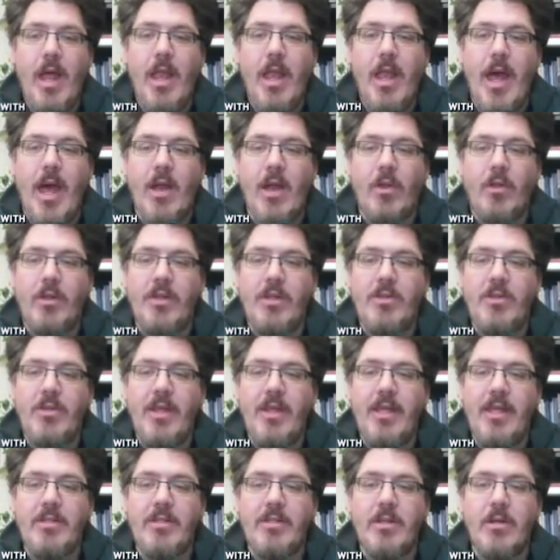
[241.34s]
Not only do they
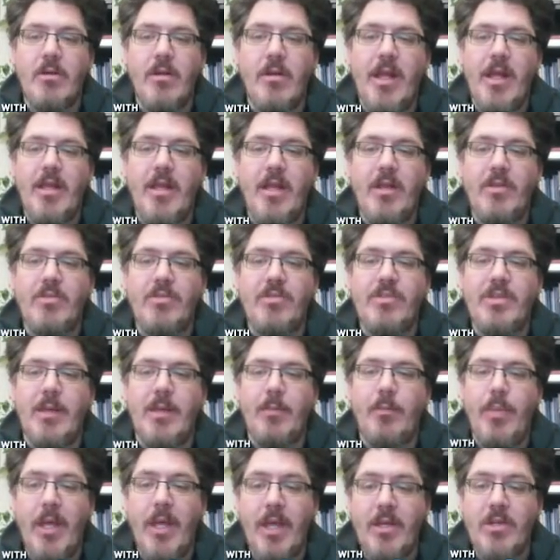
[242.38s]
get to create interesting
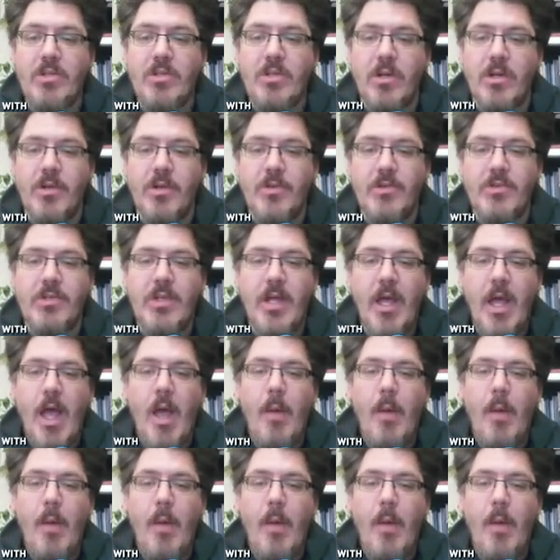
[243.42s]
pictures,